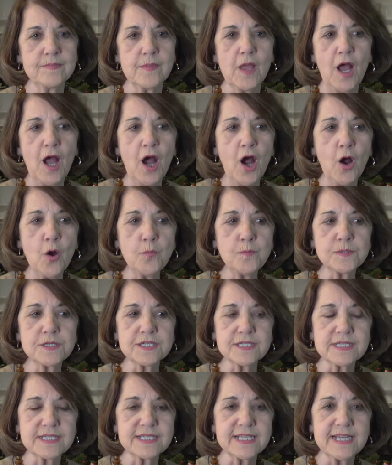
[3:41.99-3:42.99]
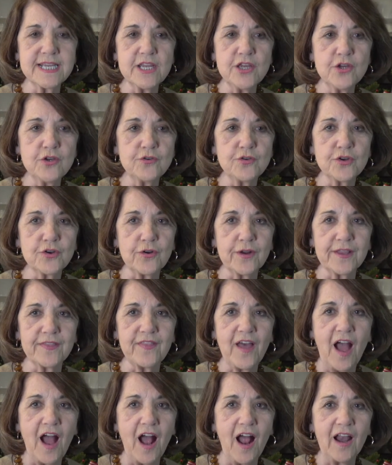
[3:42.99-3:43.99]
hope to see you during
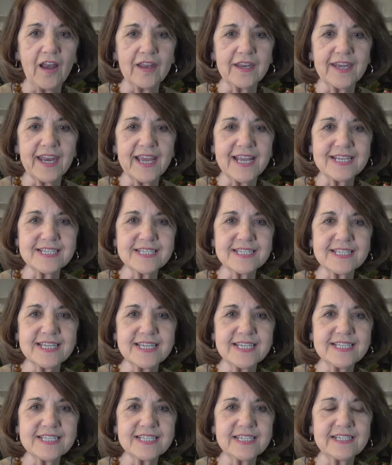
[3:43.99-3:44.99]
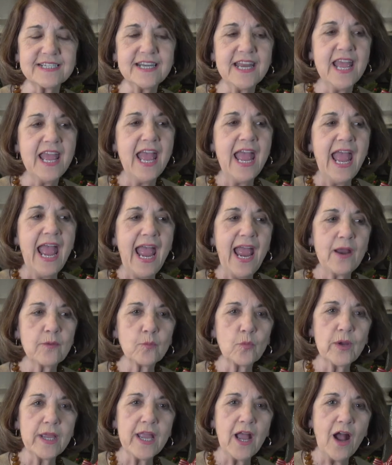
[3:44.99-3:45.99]
the holiday season,
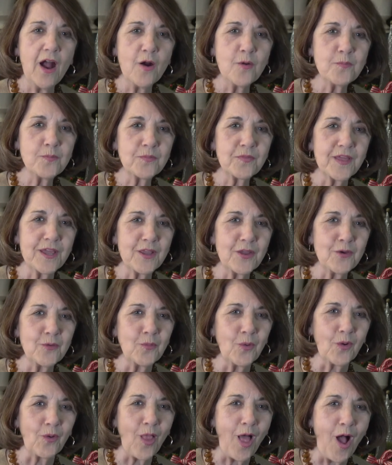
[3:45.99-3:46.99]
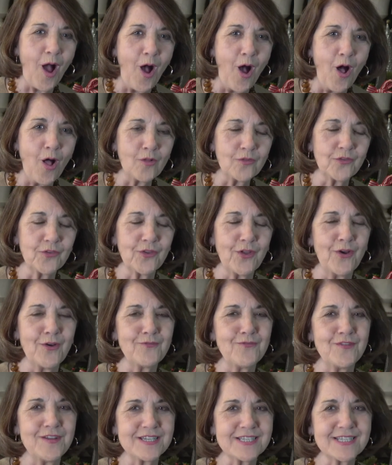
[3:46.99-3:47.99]
and we hope that you will
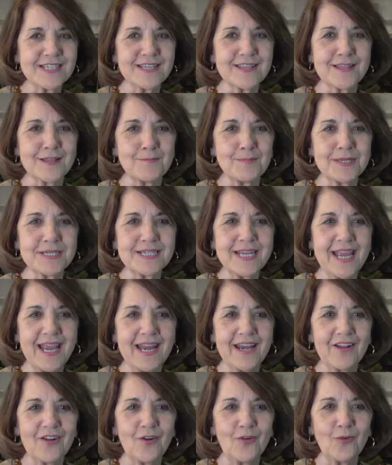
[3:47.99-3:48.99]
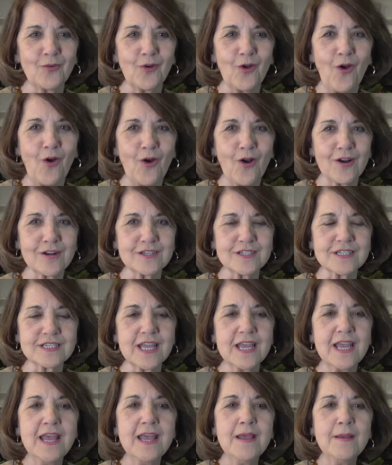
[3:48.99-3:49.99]
also visit the Botanical Gardens,
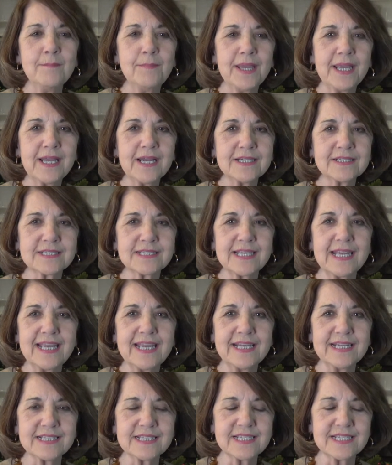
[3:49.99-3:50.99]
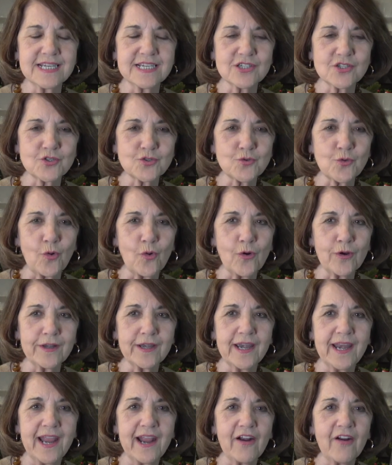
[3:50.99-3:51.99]
because it is
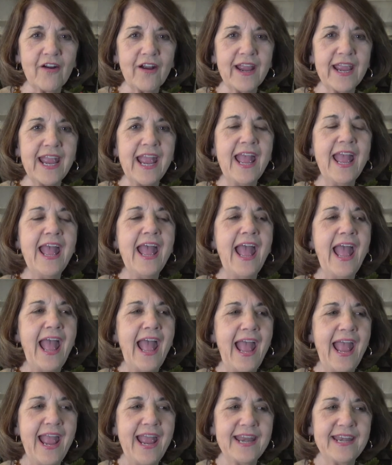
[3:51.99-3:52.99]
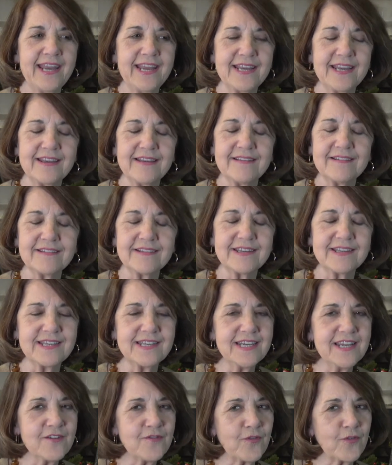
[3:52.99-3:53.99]
extraordinary and it
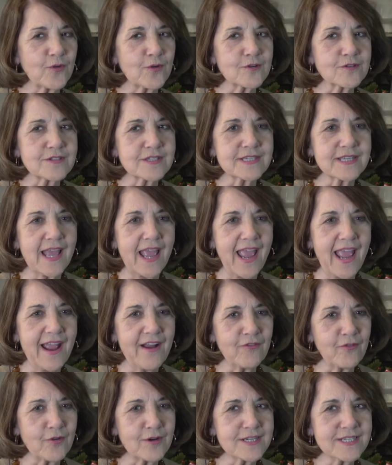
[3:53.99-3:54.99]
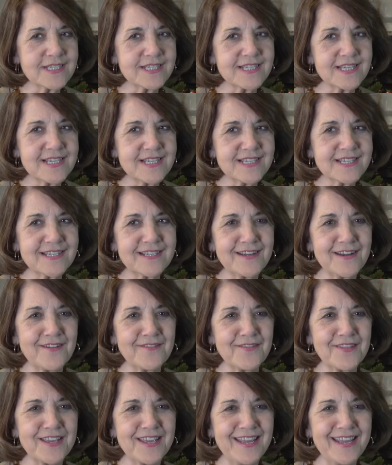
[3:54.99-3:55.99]
differs every season
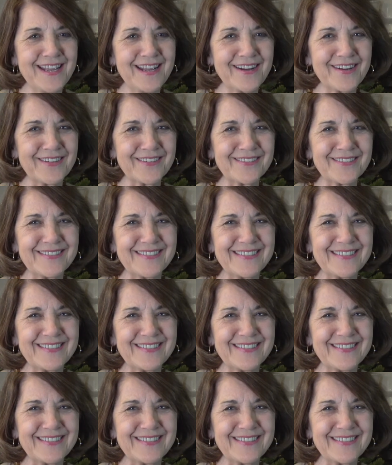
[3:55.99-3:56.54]
of the year.